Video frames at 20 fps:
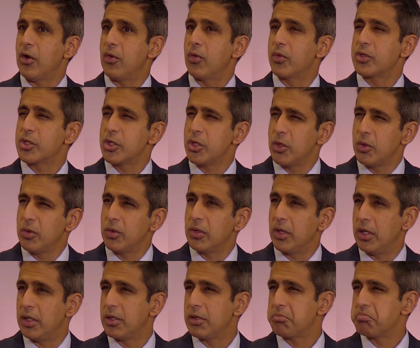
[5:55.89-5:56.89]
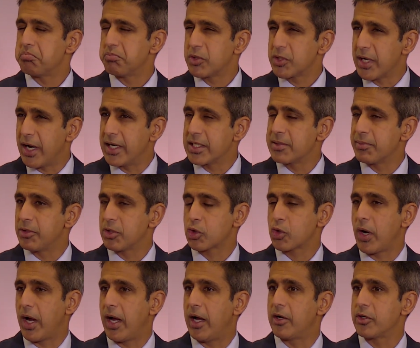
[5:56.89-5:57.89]
two sizable
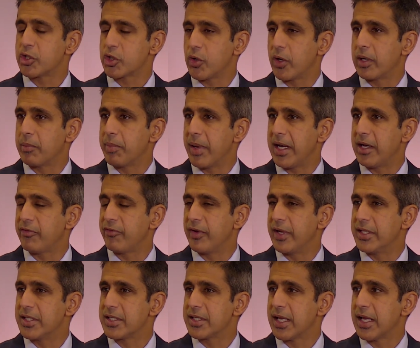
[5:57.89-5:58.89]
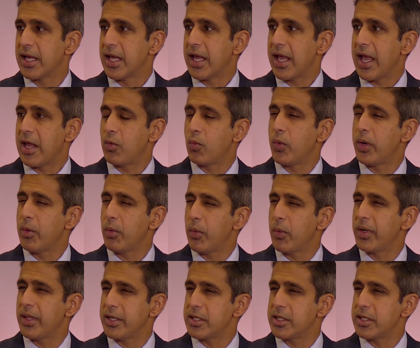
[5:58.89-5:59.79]
trials showing benefits. And we were really